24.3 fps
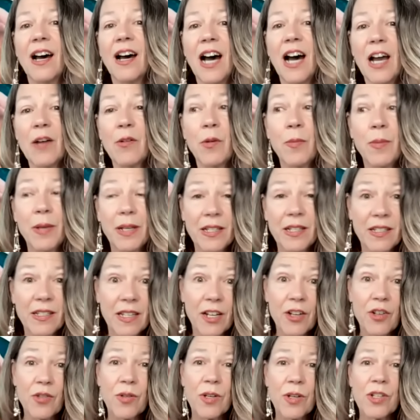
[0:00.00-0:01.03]
I would be a
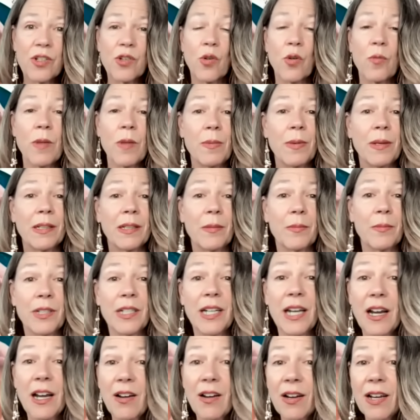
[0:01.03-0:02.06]
centrist or maybe a
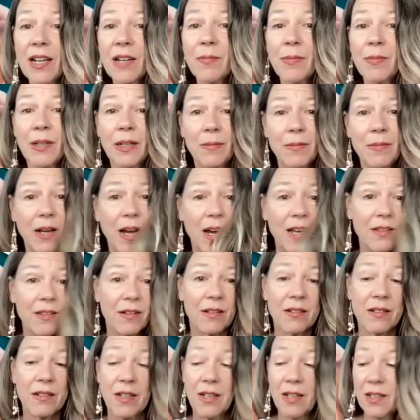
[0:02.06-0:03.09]
libertarian, but I'm
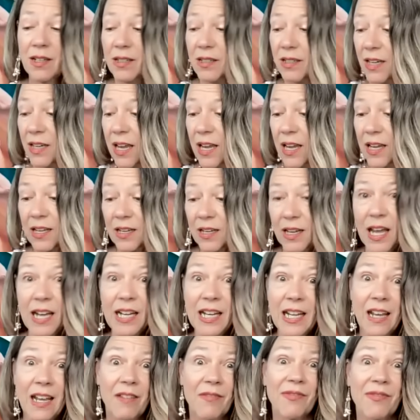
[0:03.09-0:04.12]
neither
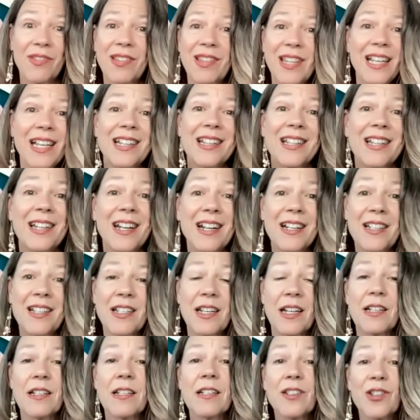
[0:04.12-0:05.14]
any thing in the United
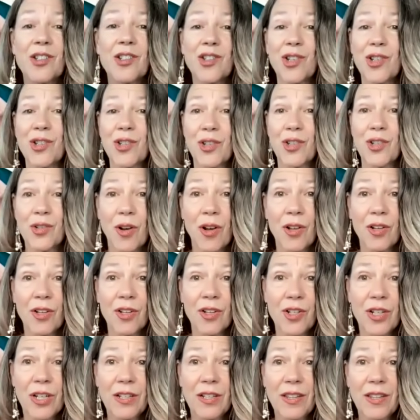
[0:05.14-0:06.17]
States. This is just
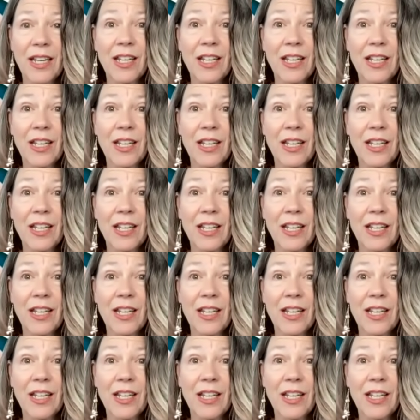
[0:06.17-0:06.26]
astrology.